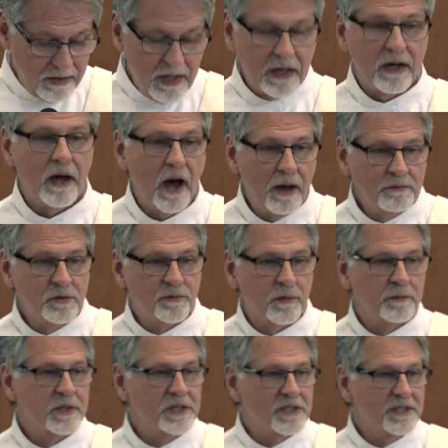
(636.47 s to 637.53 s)
that comes
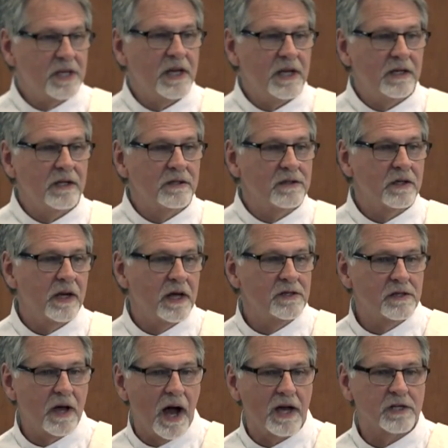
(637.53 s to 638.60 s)
from the scene in
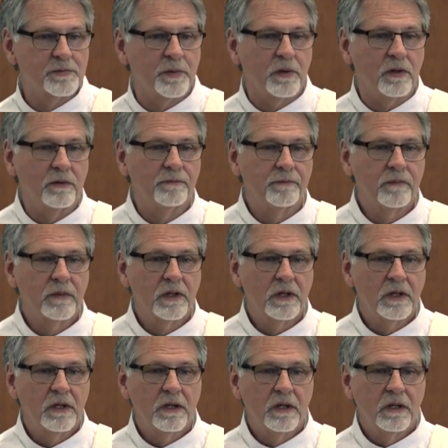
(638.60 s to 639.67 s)
today's gospel
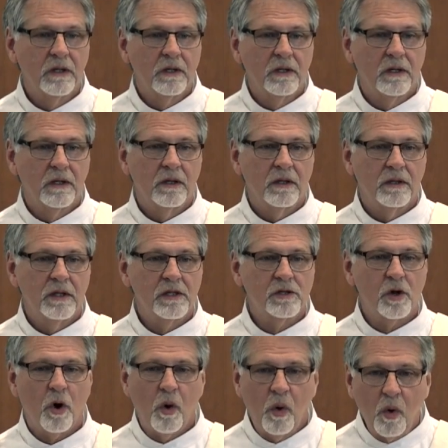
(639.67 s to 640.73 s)
this
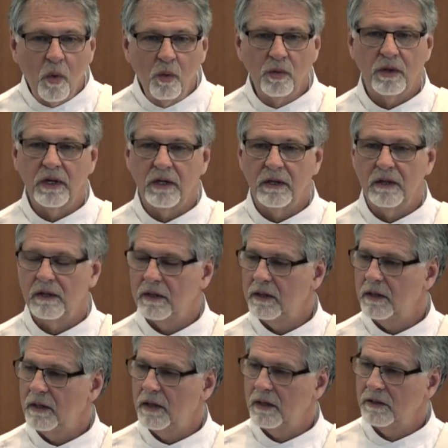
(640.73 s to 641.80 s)
holy
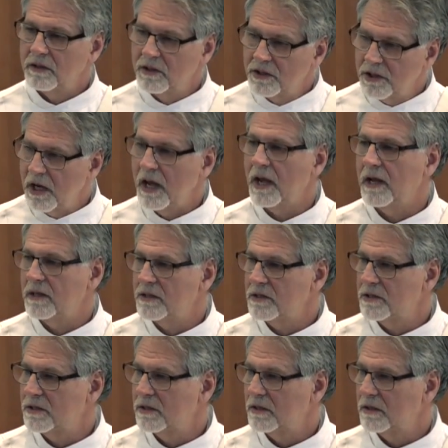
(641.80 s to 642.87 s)

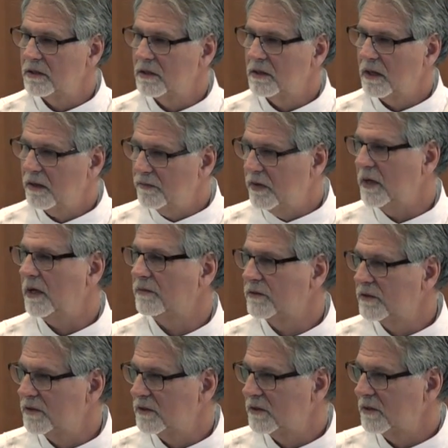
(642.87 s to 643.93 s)
exchange of
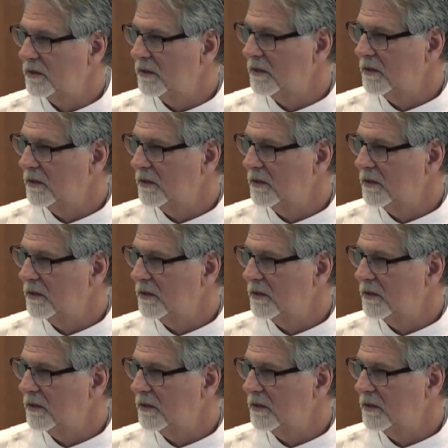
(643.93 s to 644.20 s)
gifts.